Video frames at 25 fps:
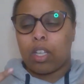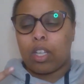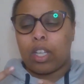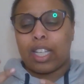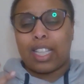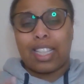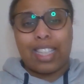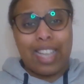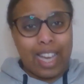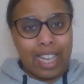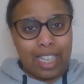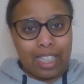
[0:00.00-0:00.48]

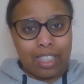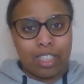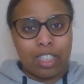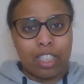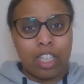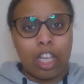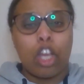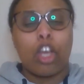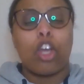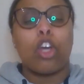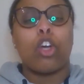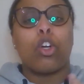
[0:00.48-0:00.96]
Kate,
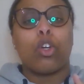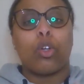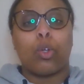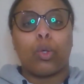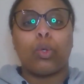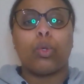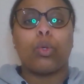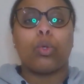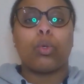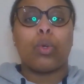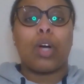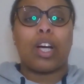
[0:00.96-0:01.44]

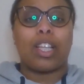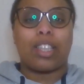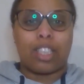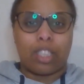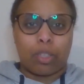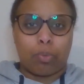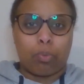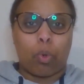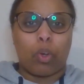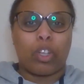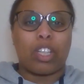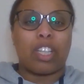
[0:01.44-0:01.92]
who at
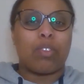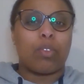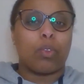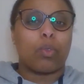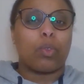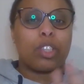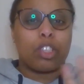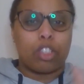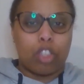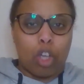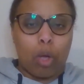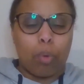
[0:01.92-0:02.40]
this point, even
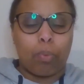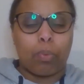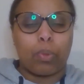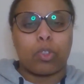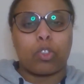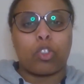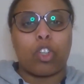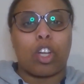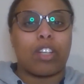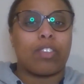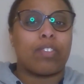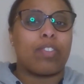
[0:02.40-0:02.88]
when Toby
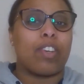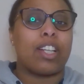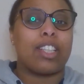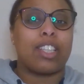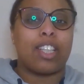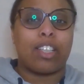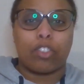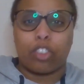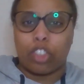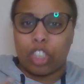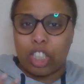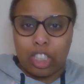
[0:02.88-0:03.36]
was trying to find
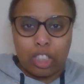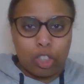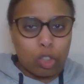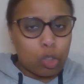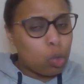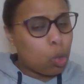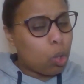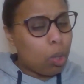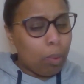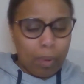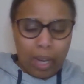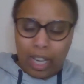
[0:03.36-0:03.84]
out she needs to
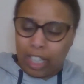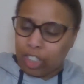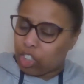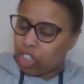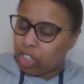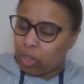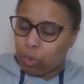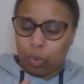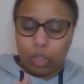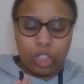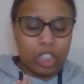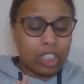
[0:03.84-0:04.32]
talk about it,
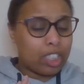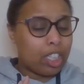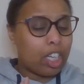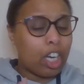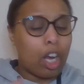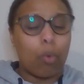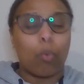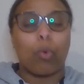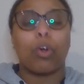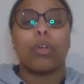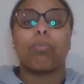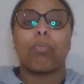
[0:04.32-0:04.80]
she said,
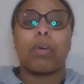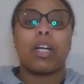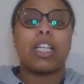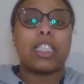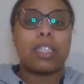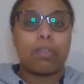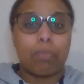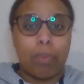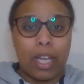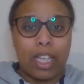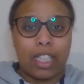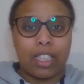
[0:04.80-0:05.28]
I want my
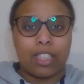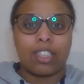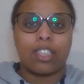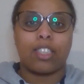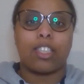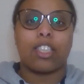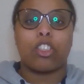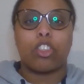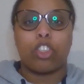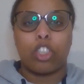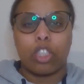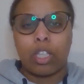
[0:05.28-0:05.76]
space. And
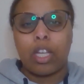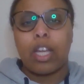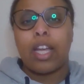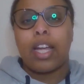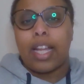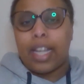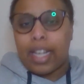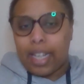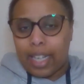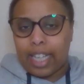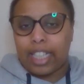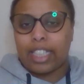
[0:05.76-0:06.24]
then she
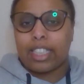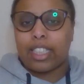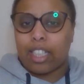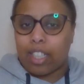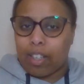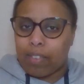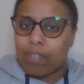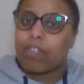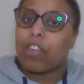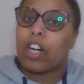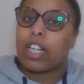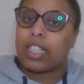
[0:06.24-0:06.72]
later
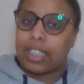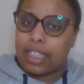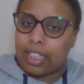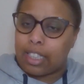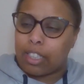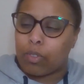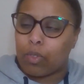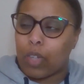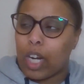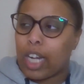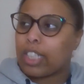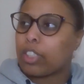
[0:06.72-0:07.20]
confided
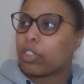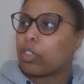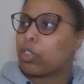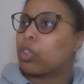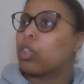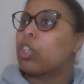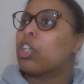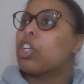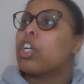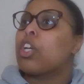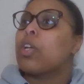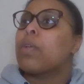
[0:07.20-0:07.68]
in
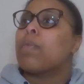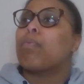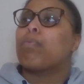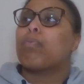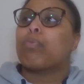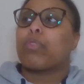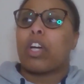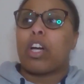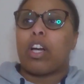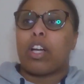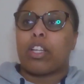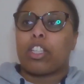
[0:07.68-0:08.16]
Randall.
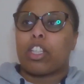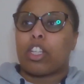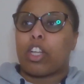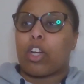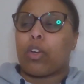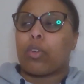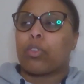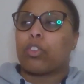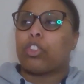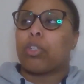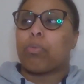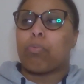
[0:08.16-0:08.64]
You
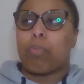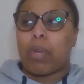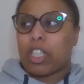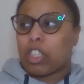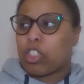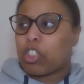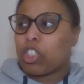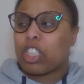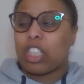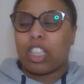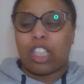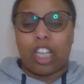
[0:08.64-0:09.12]
know, she
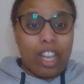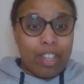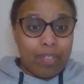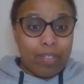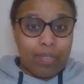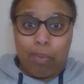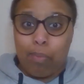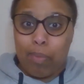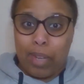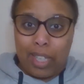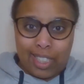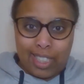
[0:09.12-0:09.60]
mentioned, and I
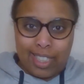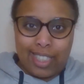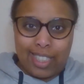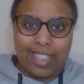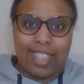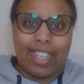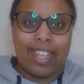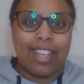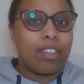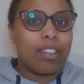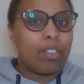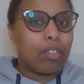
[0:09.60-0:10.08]
even mentioned
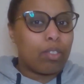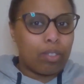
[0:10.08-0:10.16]
it,